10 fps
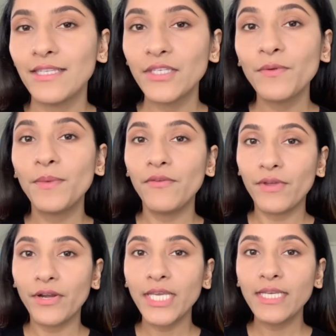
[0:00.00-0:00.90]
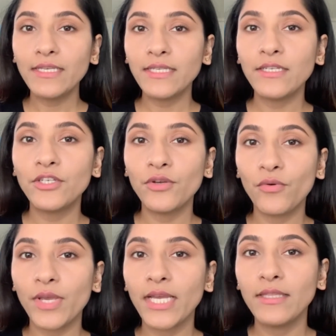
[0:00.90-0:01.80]
would be very easy to
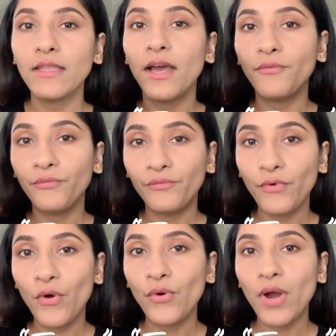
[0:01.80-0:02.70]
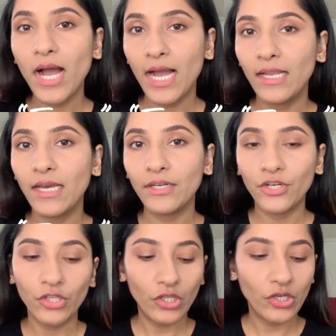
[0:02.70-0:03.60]
create that faux eyeliner look.